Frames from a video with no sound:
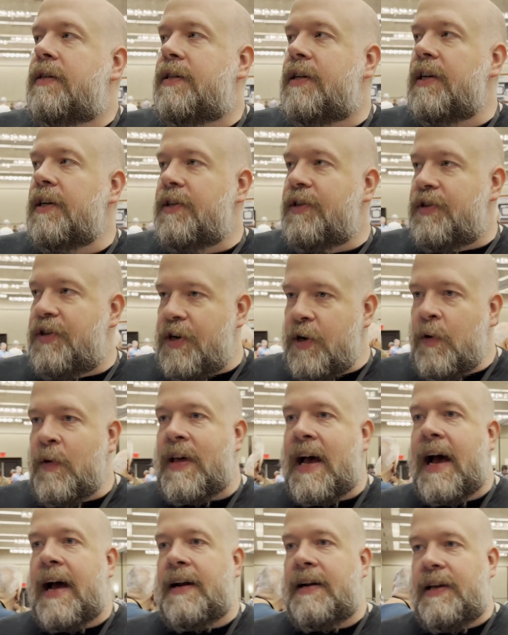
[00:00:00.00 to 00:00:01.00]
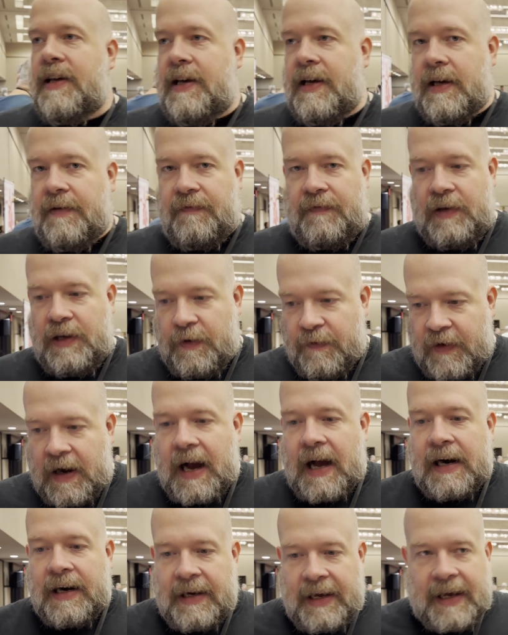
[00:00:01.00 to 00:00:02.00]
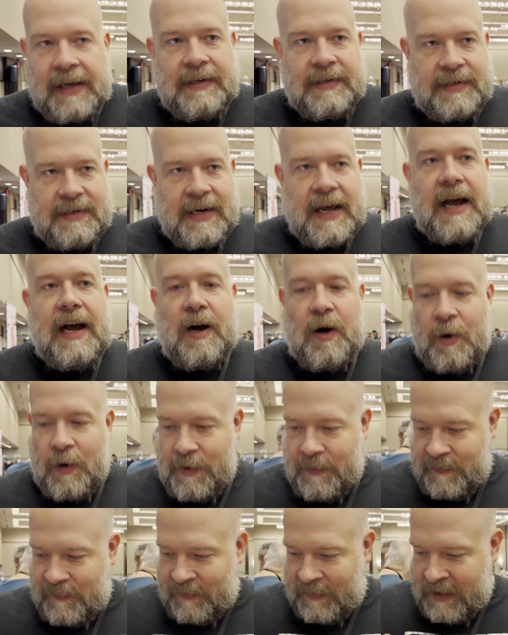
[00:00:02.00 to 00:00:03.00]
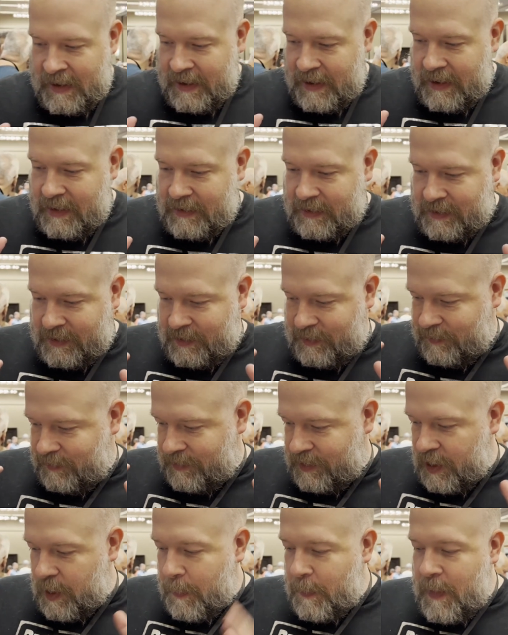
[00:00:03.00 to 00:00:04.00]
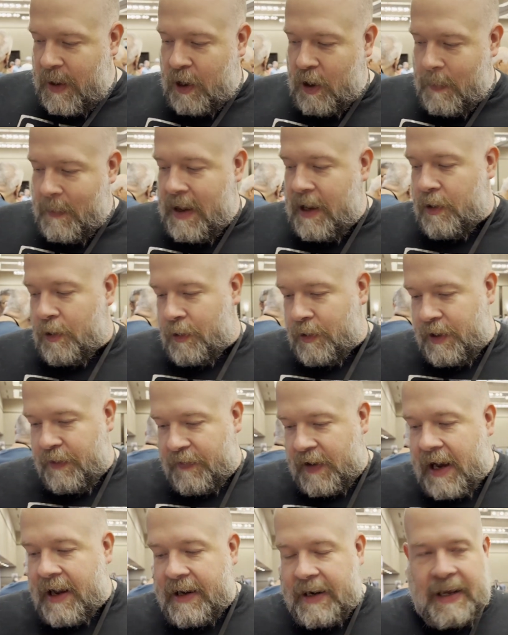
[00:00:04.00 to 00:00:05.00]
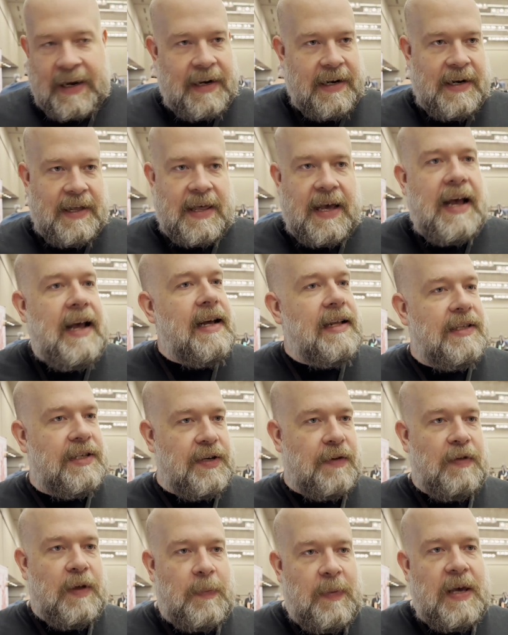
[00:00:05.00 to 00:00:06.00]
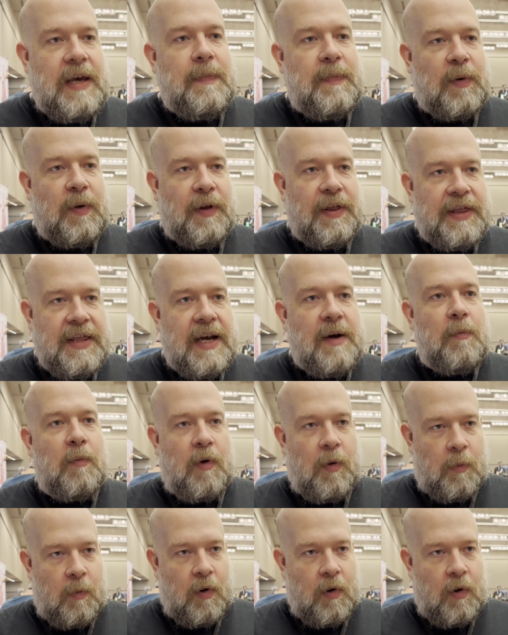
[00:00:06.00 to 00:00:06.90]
to do that, you, you've got to get down to the bare metal. You've got to get into the heads of the people that were